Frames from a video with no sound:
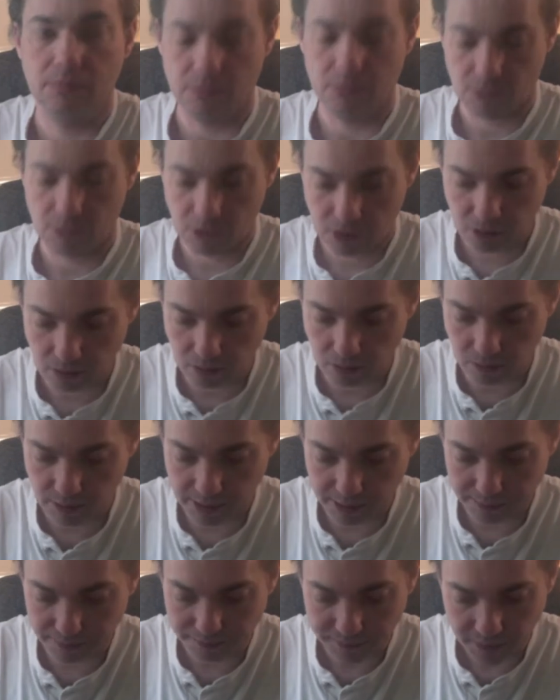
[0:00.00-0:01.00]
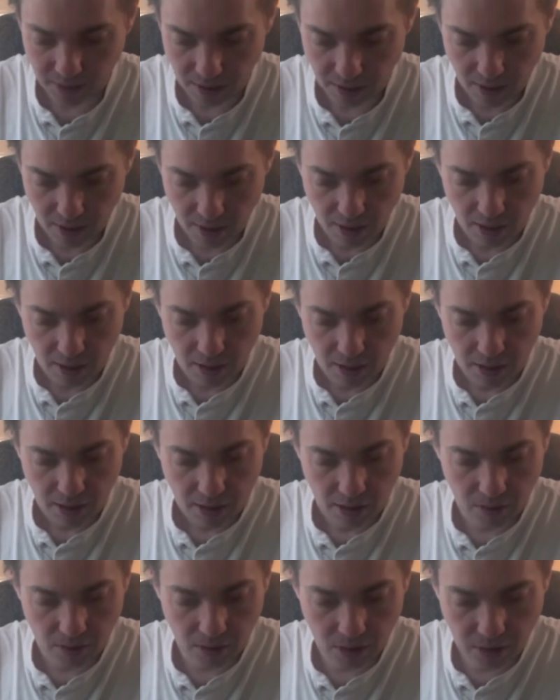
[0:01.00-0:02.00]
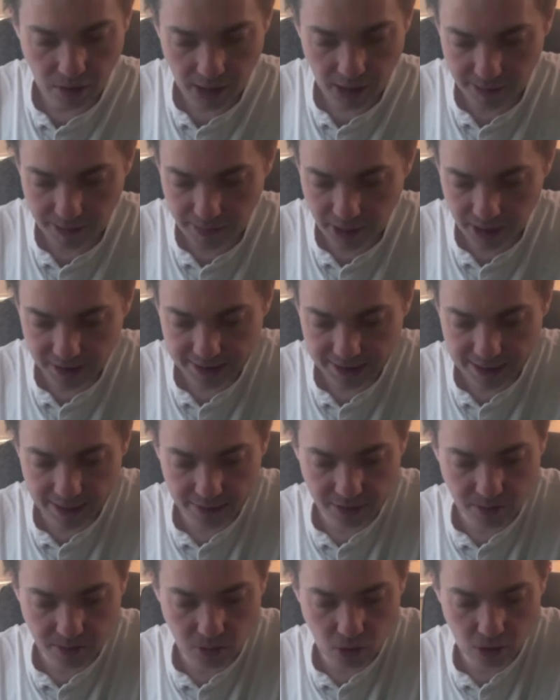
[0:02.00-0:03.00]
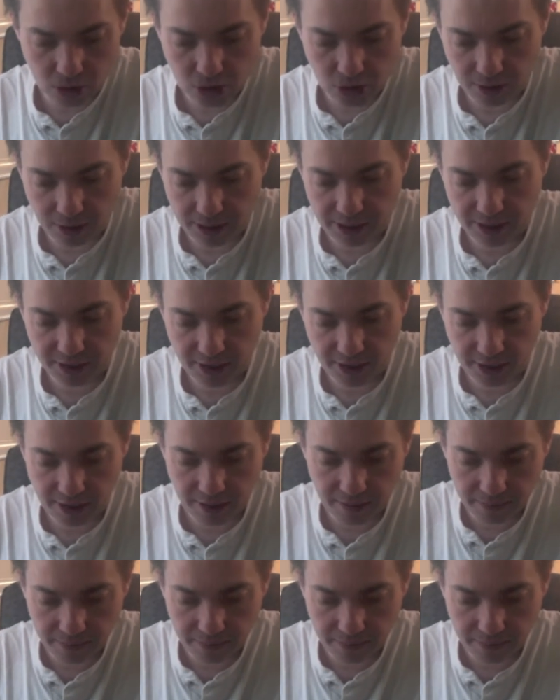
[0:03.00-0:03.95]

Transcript: Sure will. I will go ahead and bust out some more trees here.